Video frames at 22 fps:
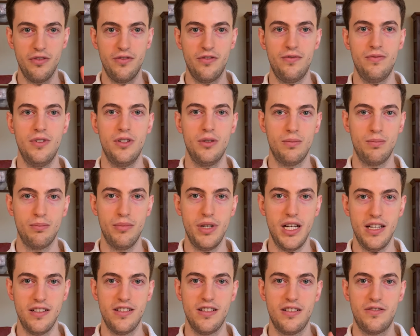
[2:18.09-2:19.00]
the
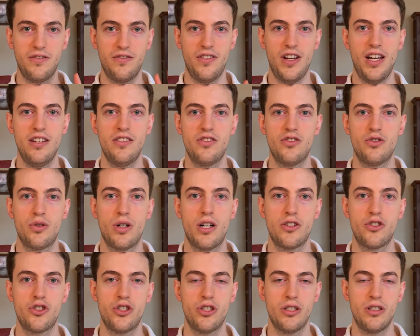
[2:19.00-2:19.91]
basic face
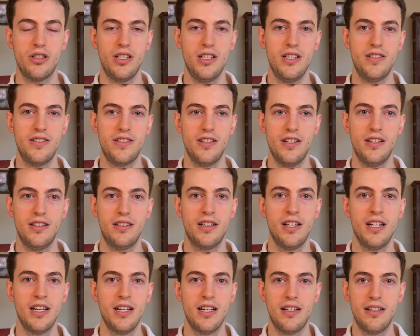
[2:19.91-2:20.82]
structure, is it
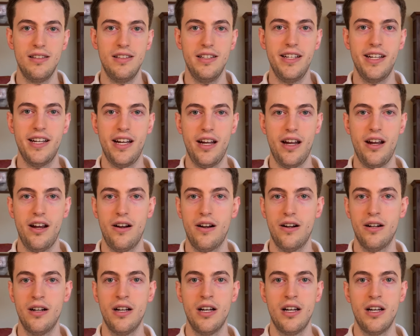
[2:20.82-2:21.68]
the hair,